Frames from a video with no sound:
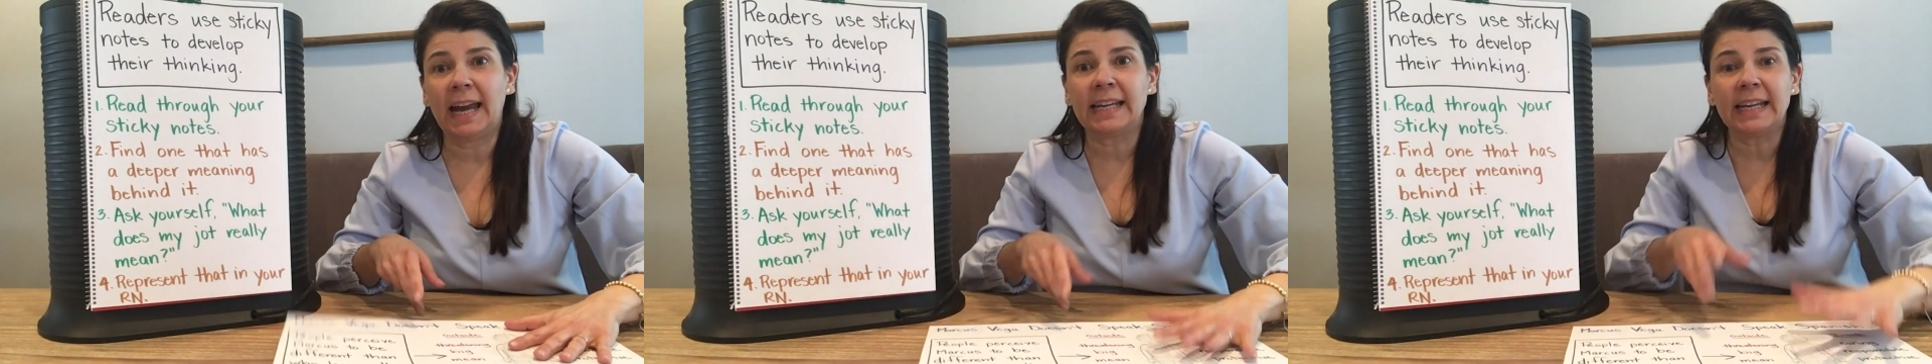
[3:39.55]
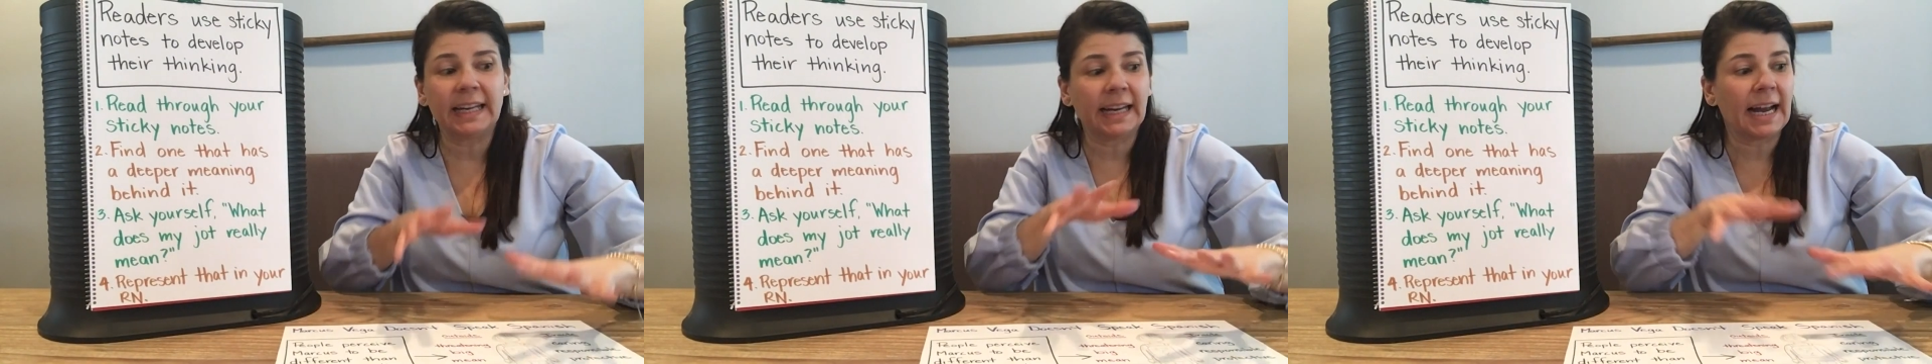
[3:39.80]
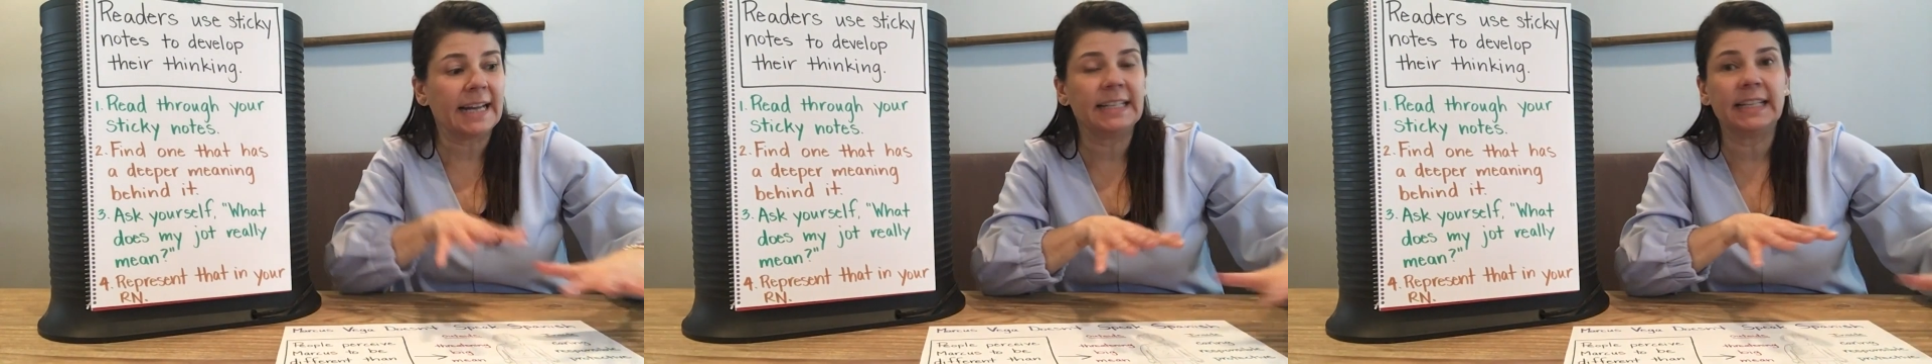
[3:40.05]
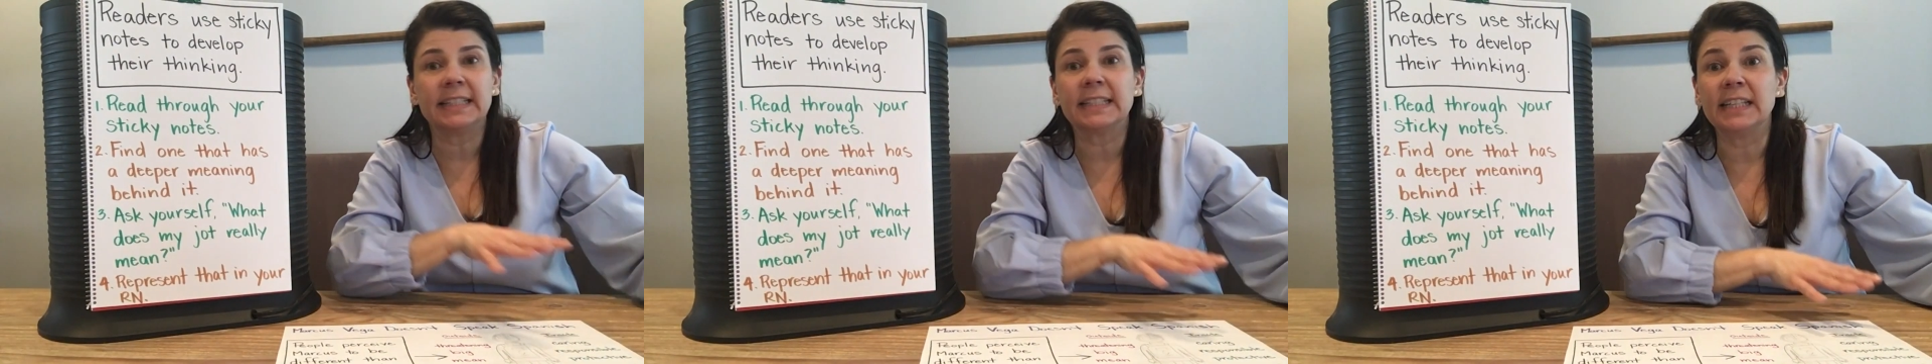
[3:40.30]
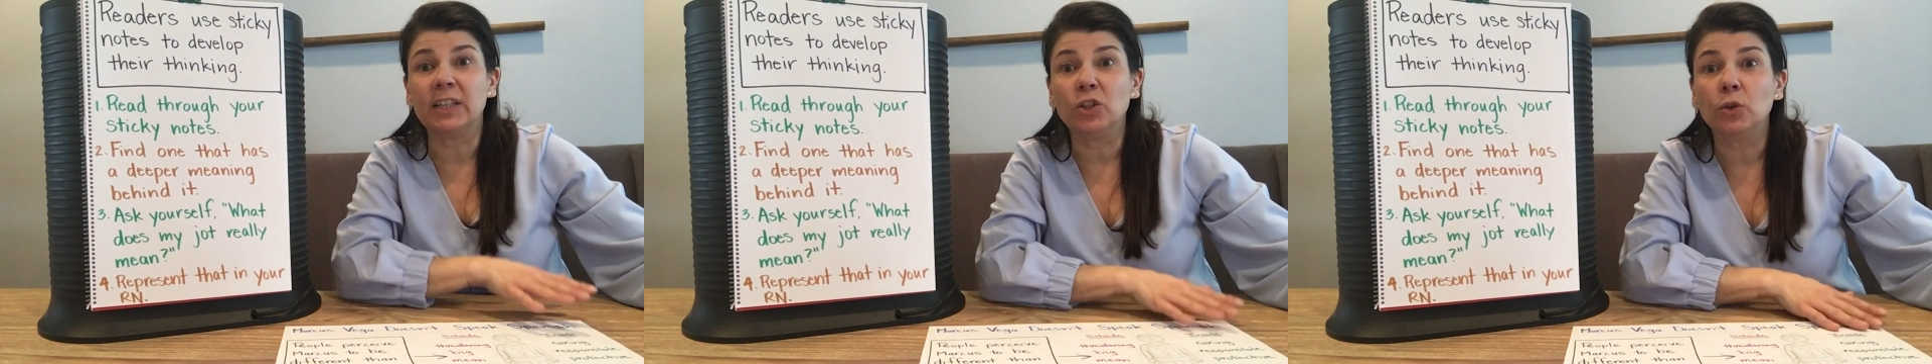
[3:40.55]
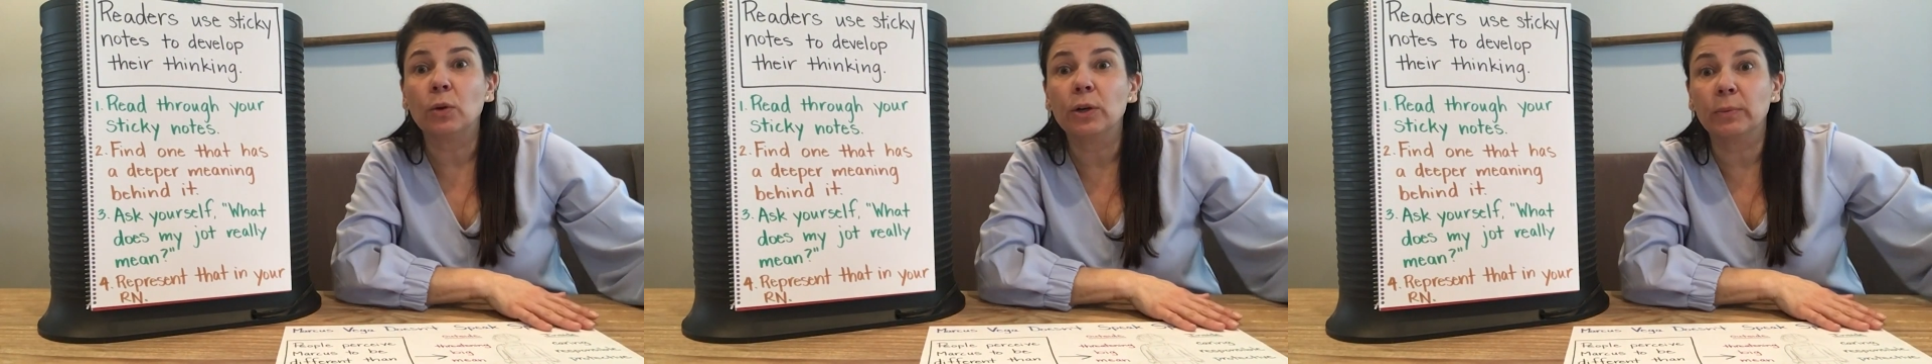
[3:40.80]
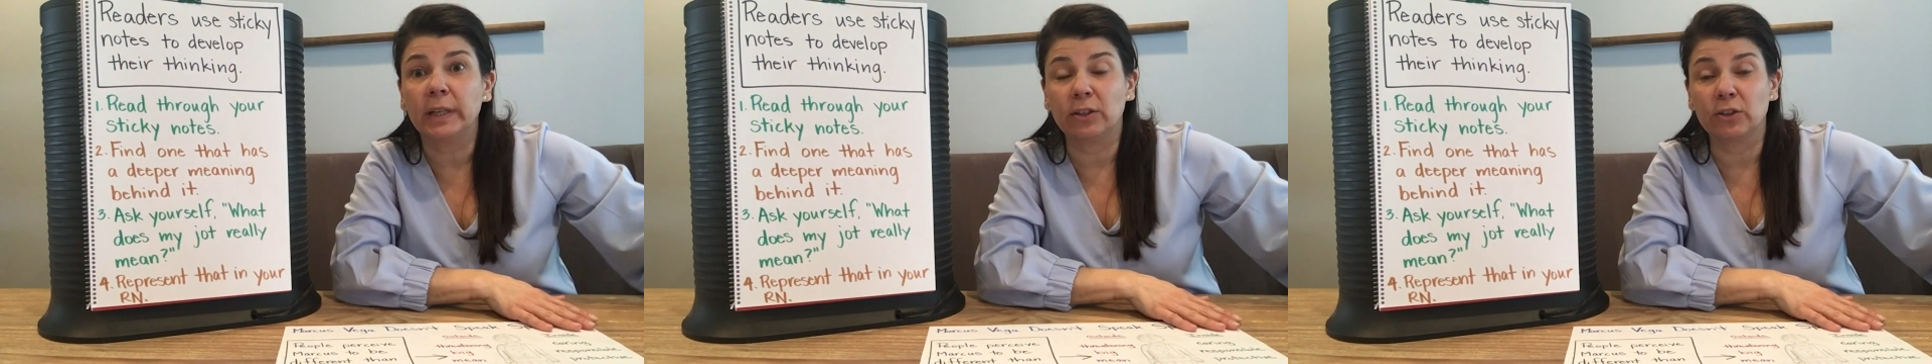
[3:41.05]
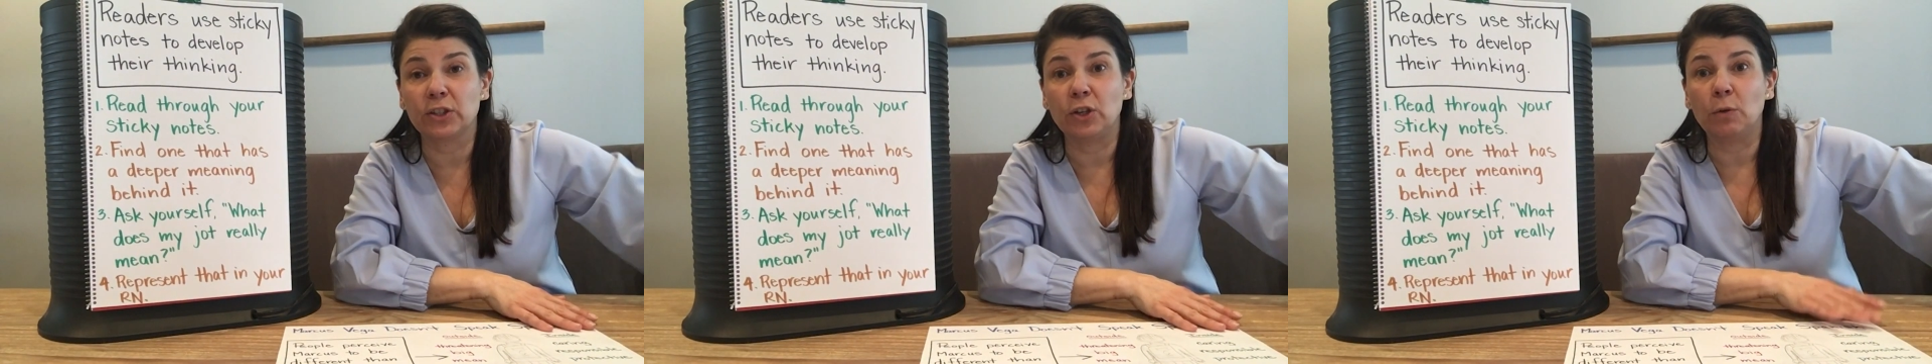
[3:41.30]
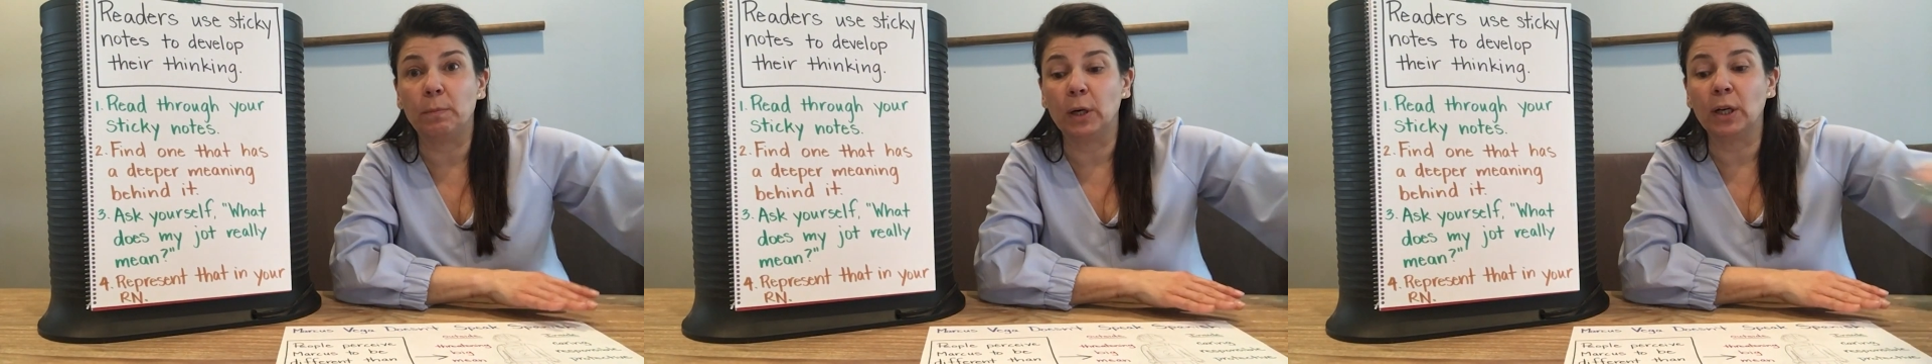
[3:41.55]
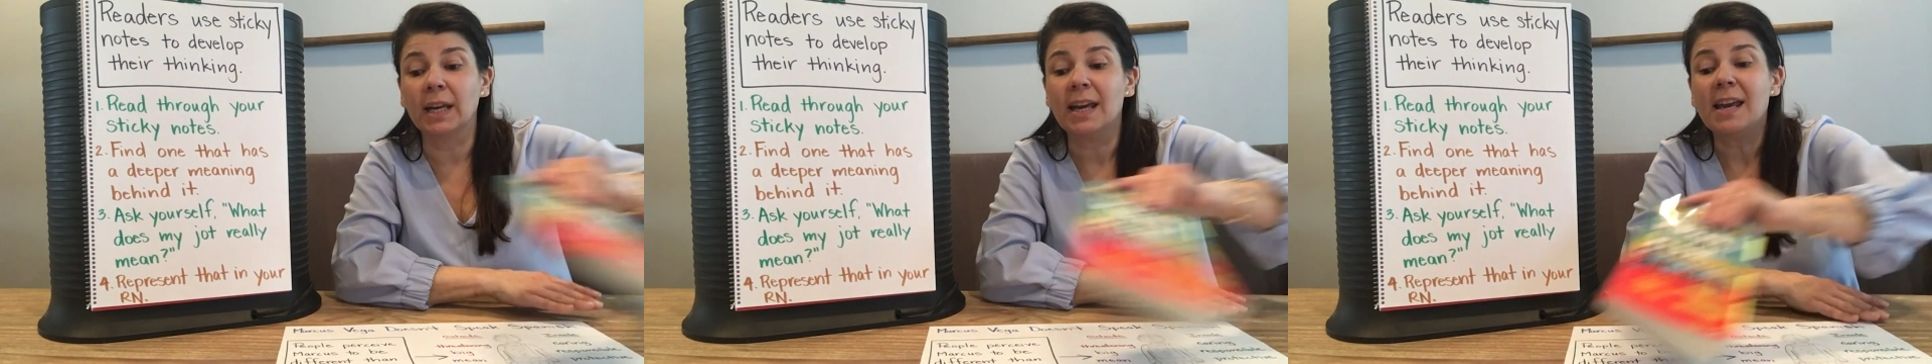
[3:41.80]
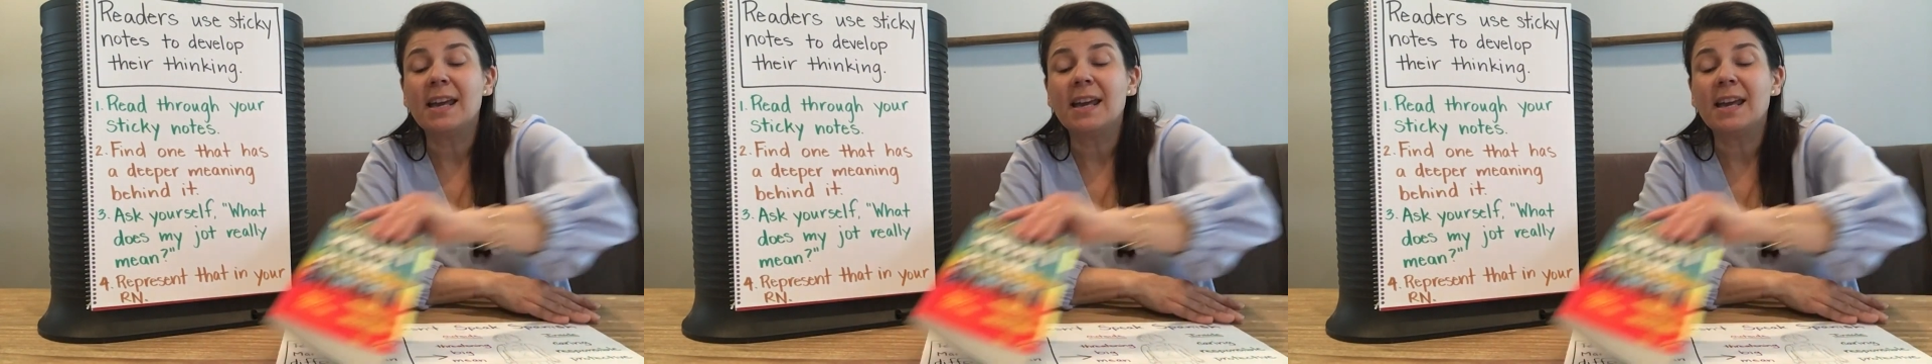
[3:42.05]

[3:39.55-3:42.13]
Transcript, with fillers: and getting ideas in your reader's notebook,